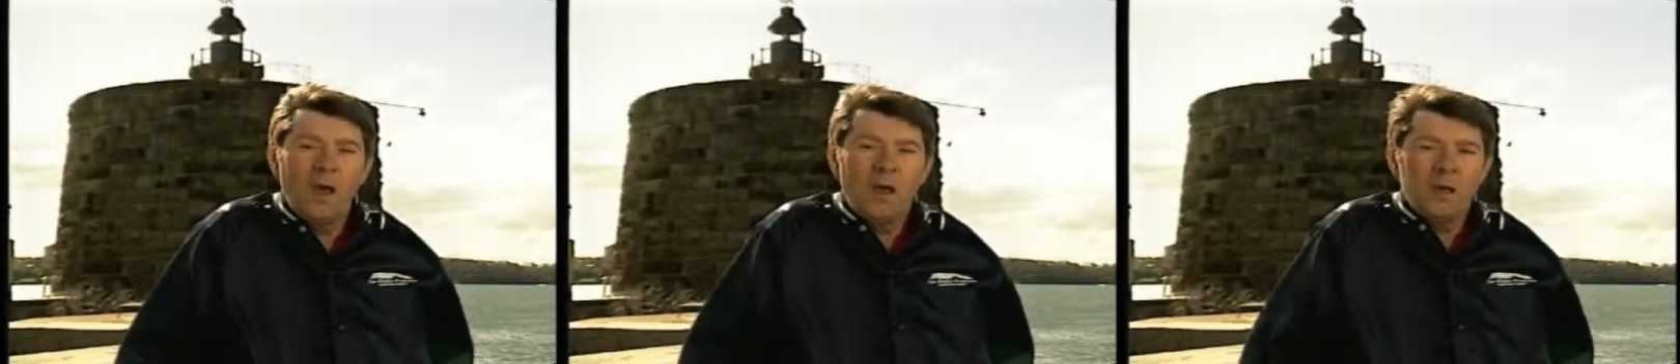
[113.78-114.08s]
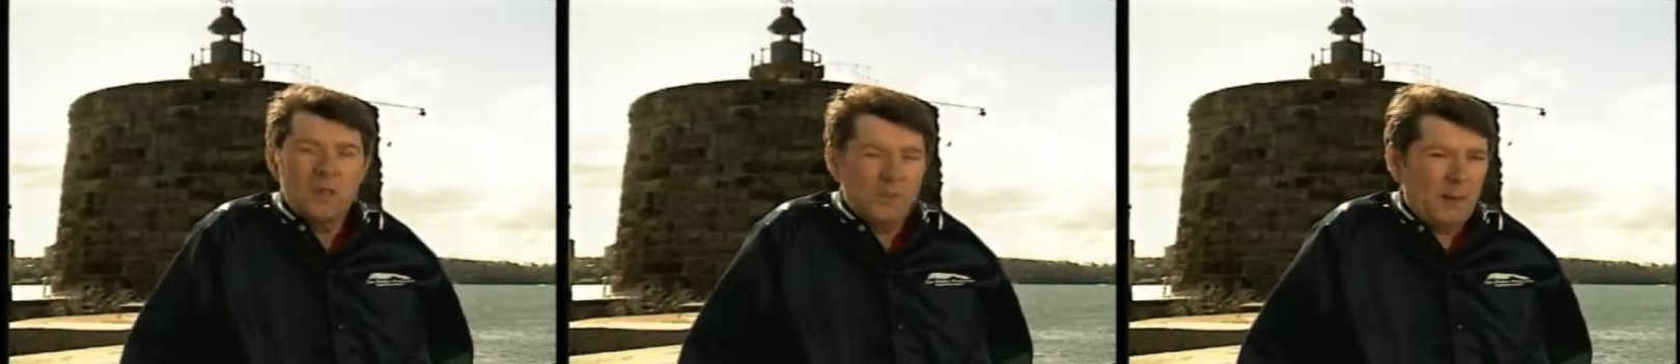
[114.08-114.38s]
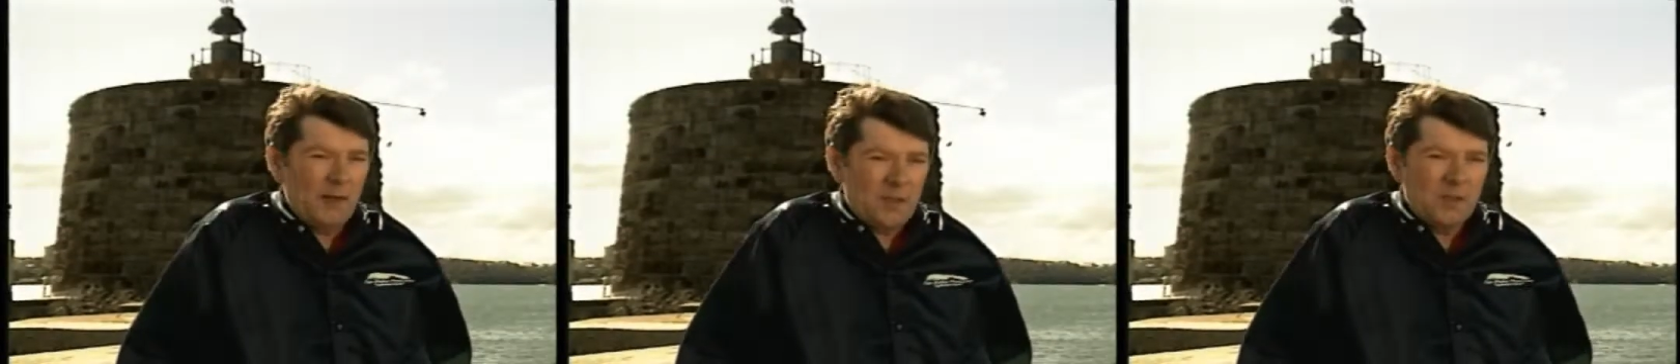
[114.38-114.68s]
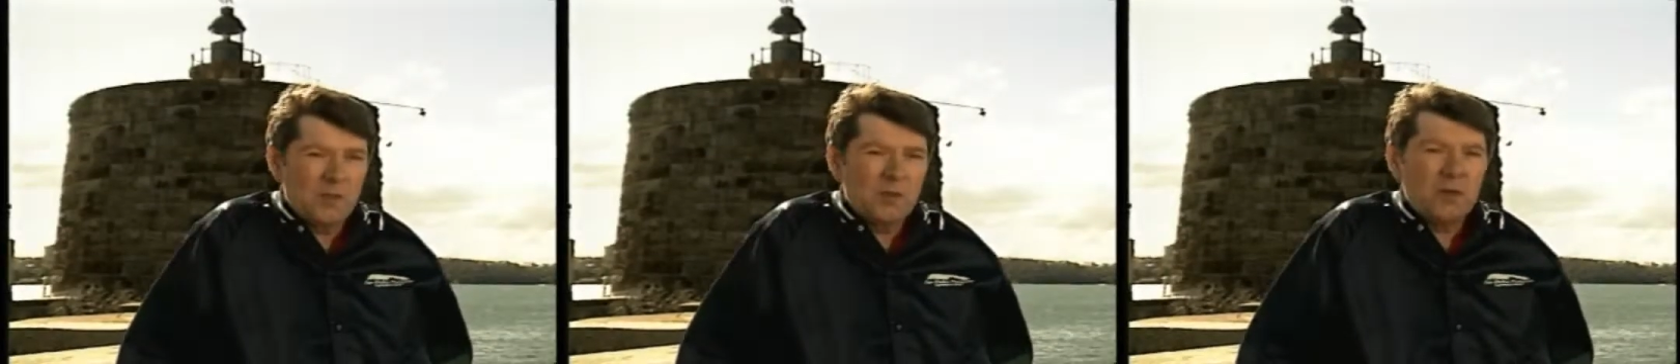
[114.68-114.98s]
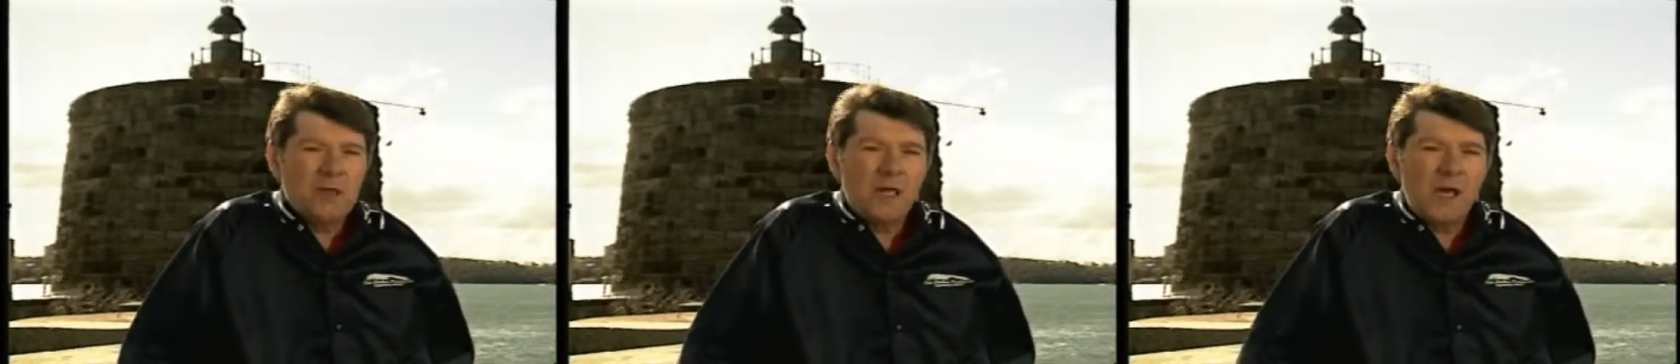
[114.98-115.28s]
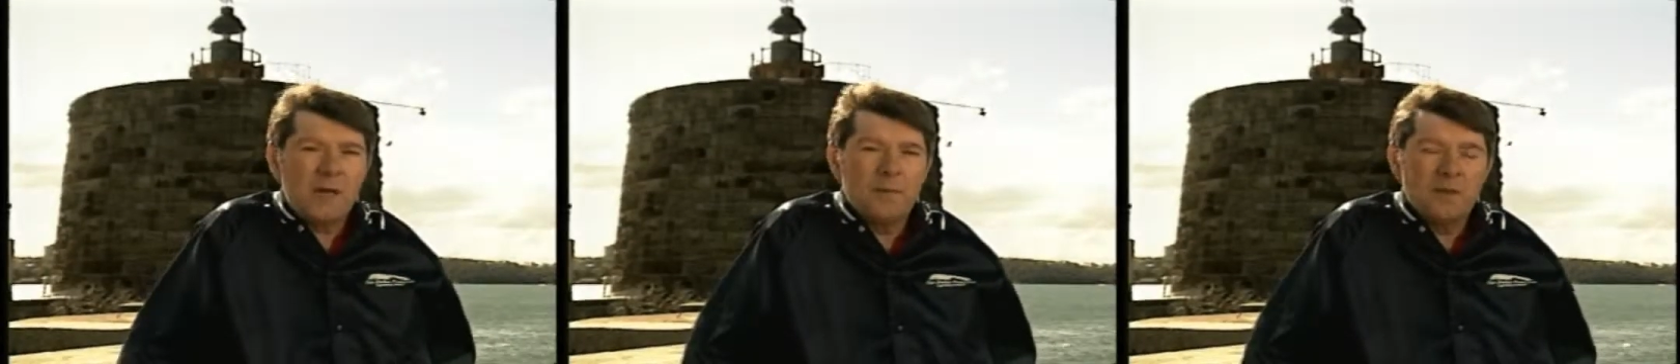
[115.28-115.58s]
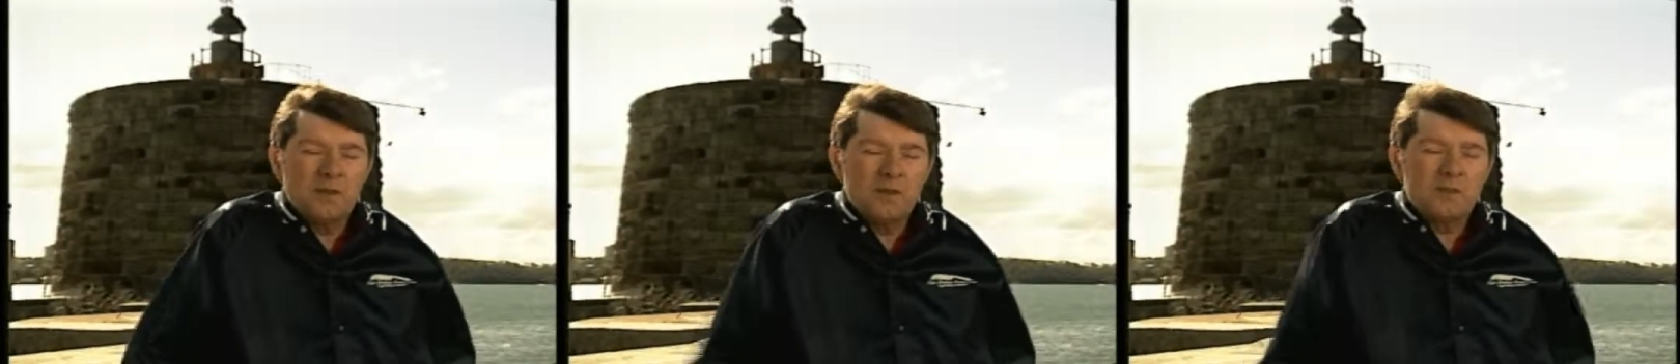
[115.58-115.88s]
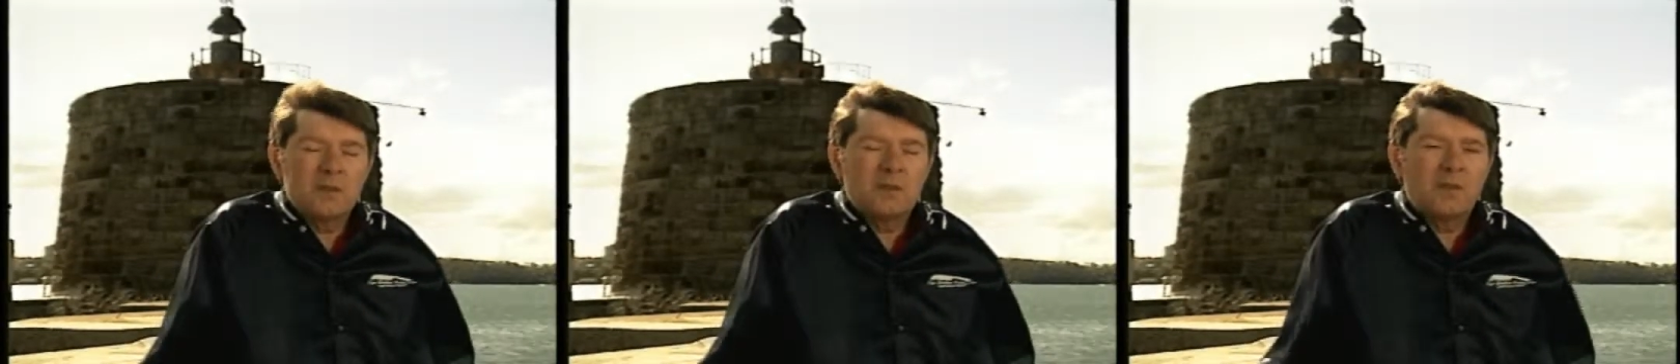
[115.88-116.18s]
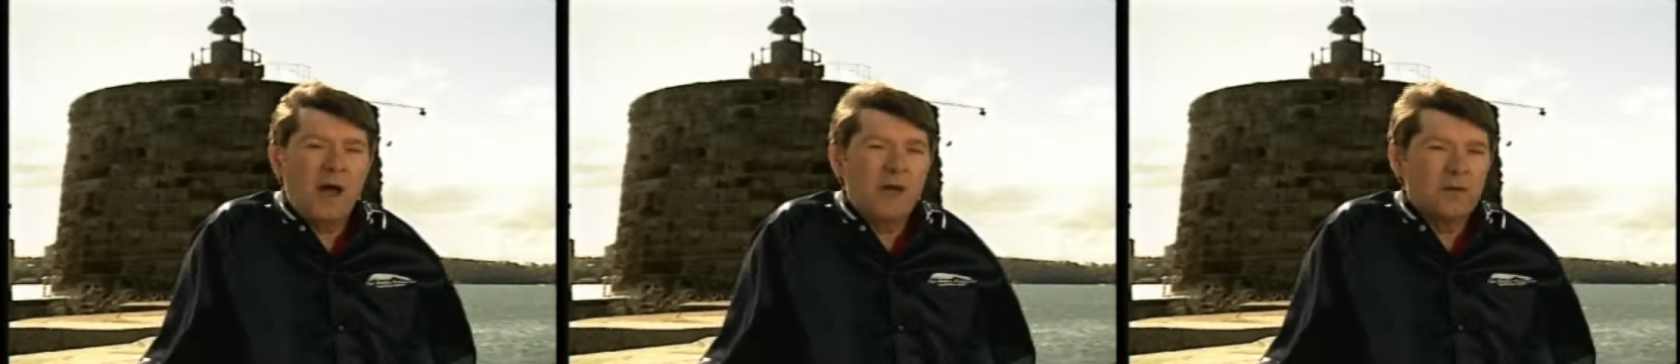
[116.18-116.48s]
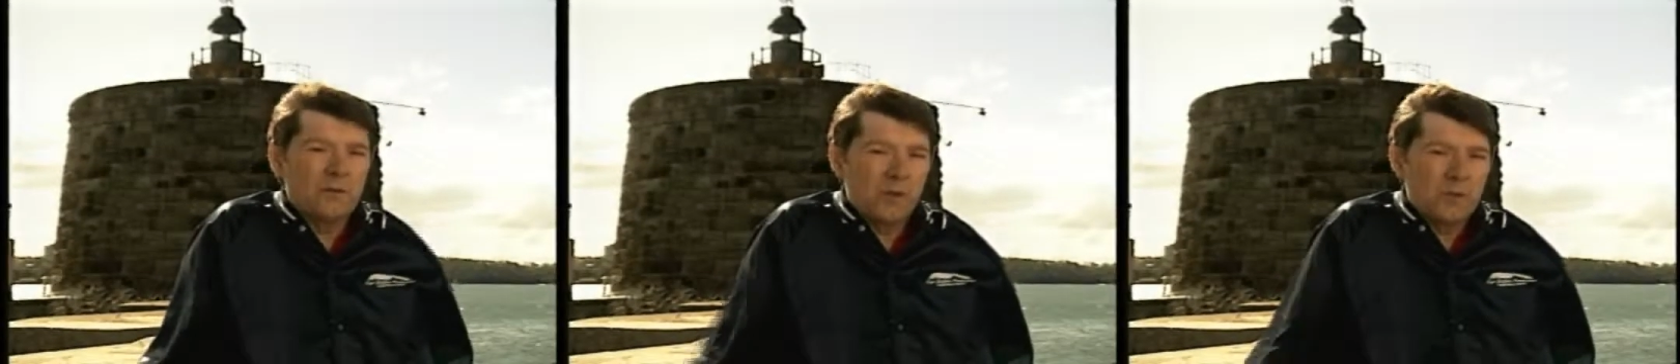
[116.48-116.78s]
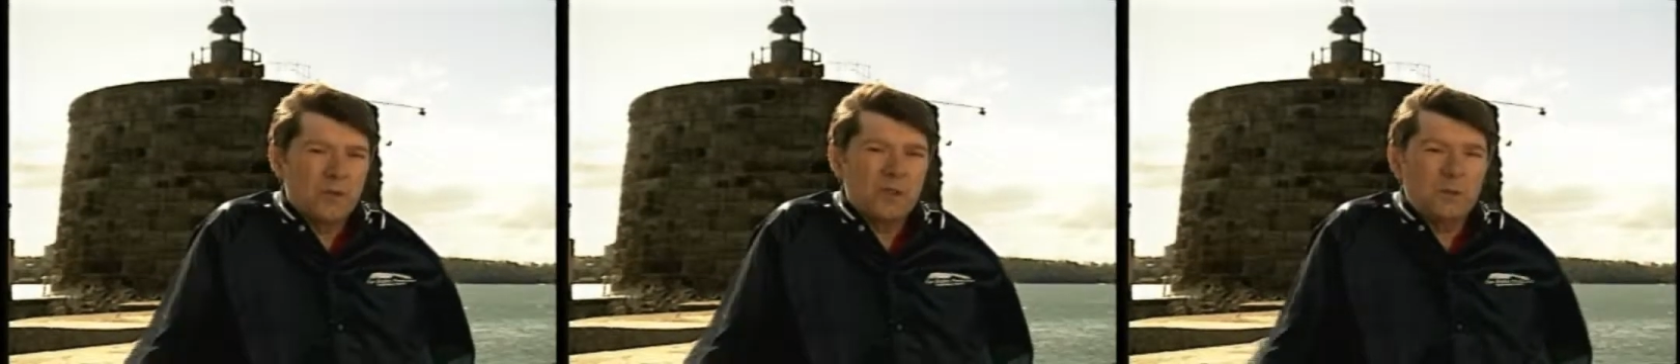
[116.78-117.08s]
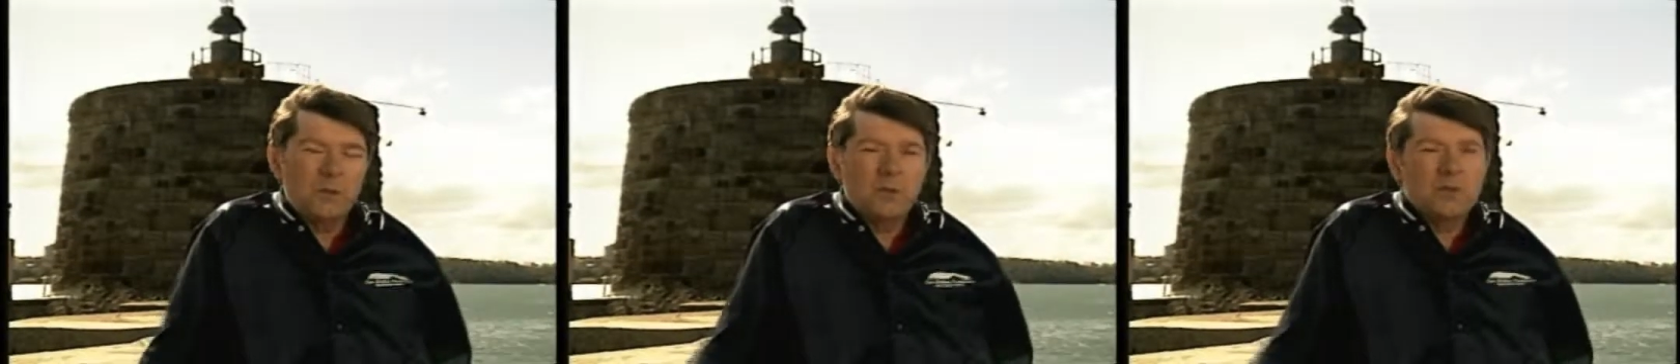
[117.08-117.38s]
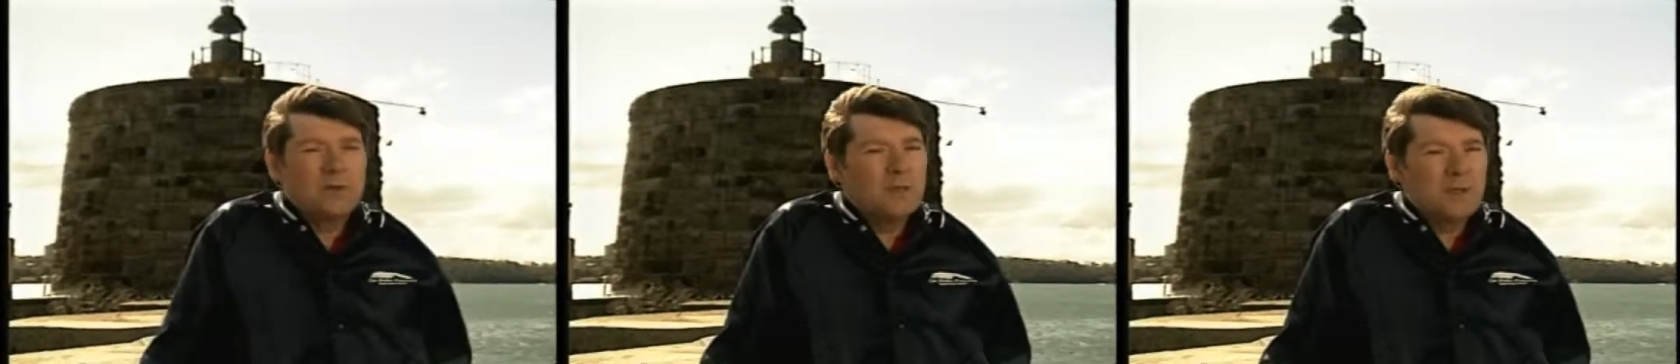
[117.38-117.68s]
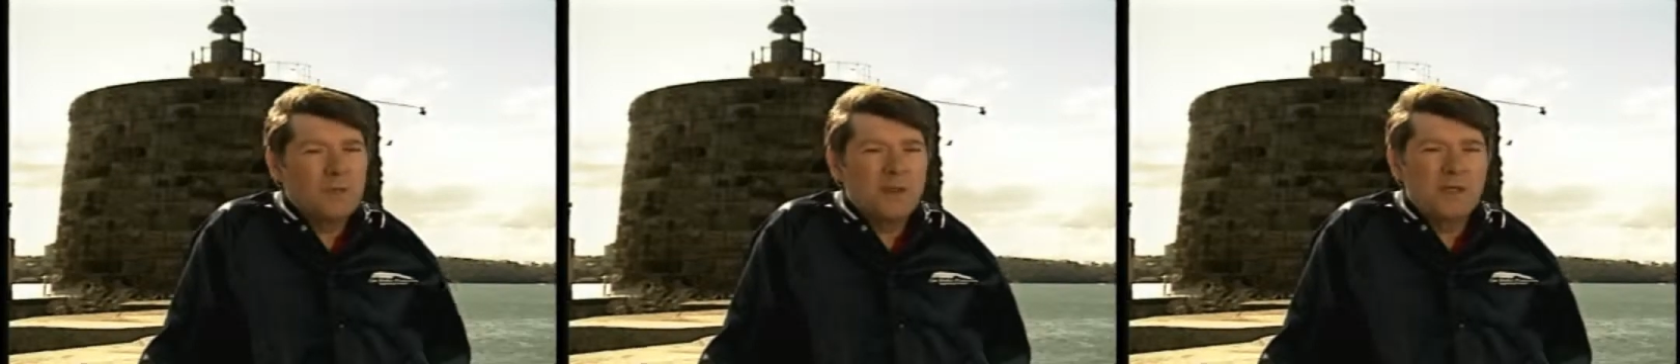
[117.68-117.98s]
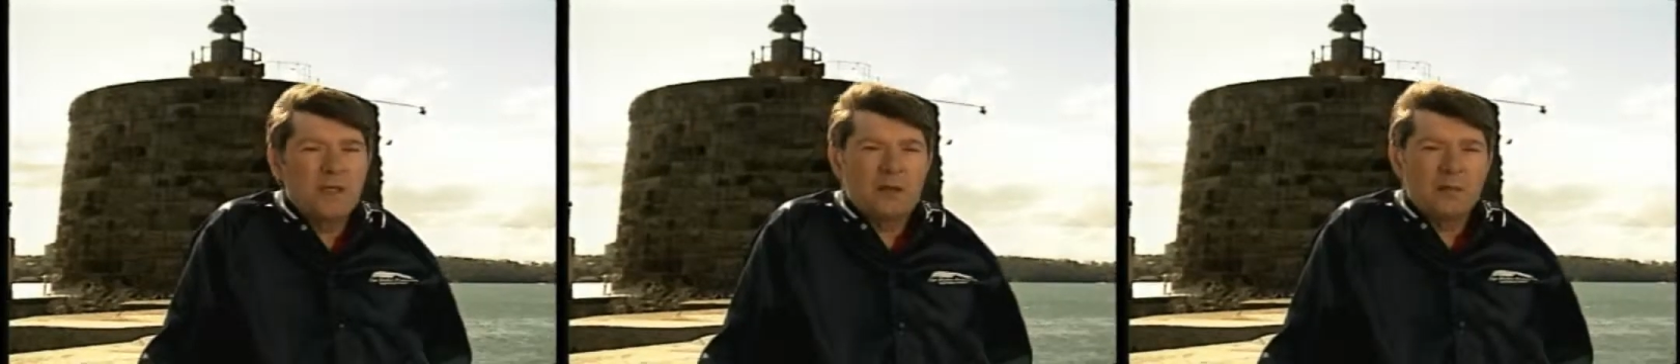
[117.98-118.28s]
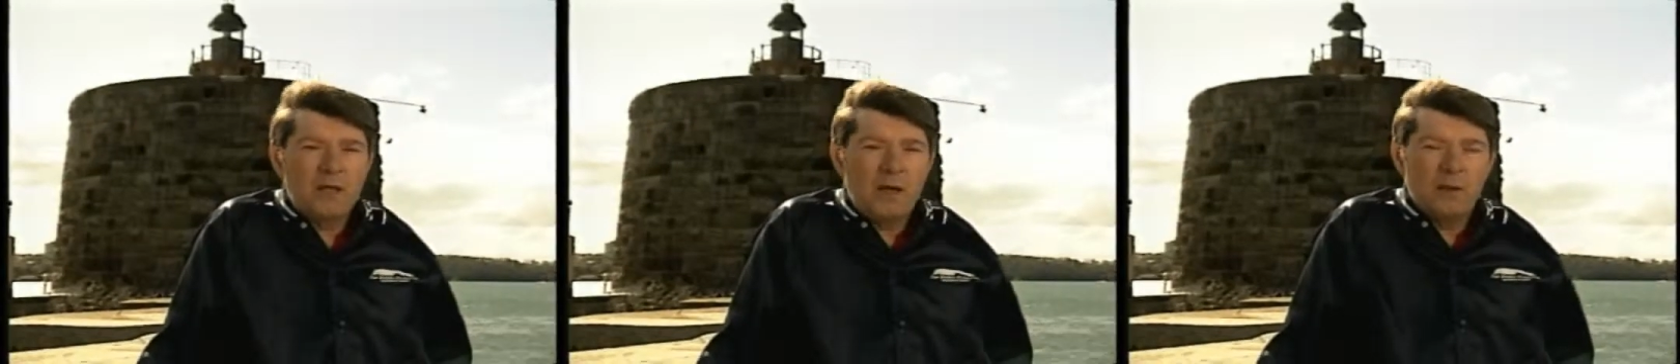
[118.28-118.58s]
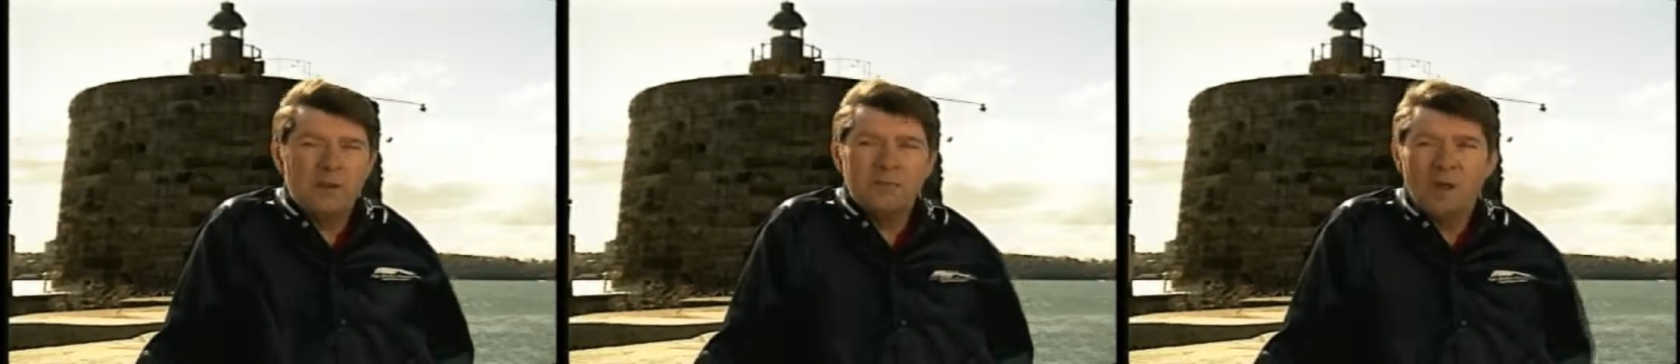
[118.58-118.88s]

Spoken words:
Despite its enduring name, this little island fortress with its unique Martello Tower,